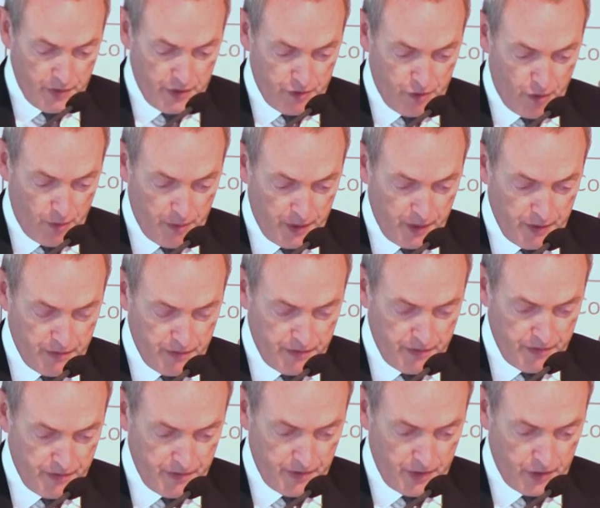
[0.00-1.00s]
with the dropping
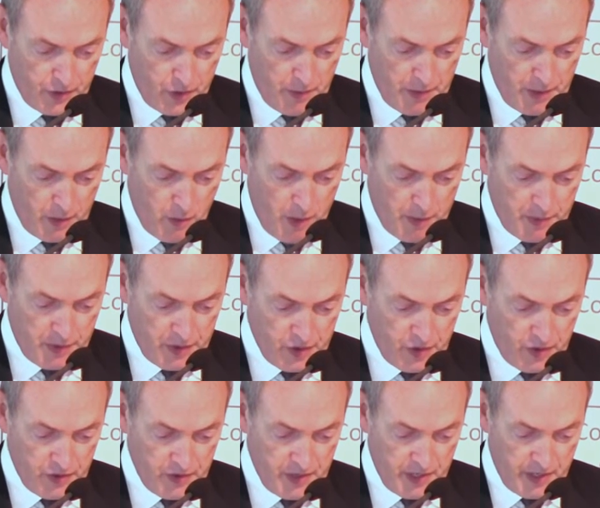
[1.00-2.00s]
of atomic
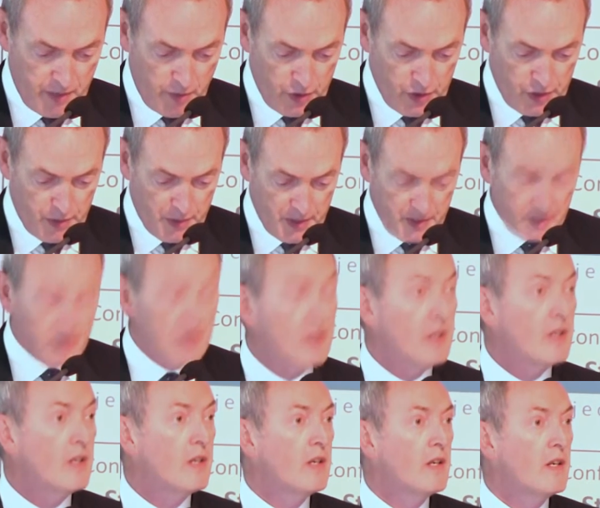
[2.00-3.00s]
weapons on Hiroshima
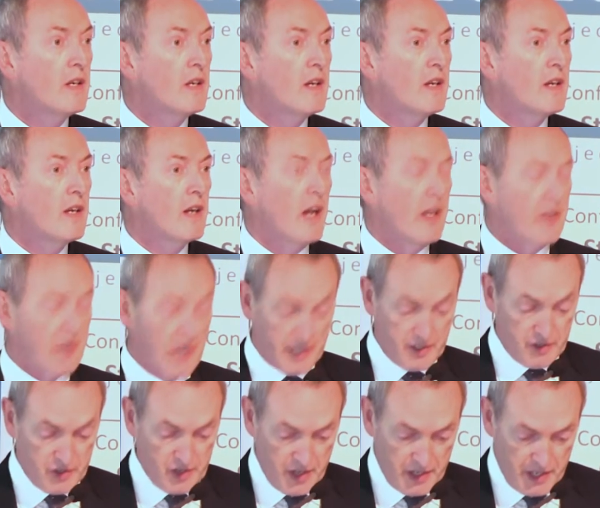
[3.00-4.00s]
and
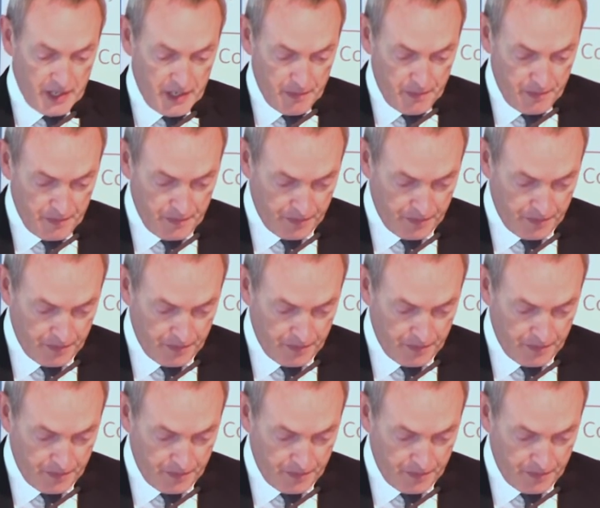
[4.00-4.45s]
Nagasaki.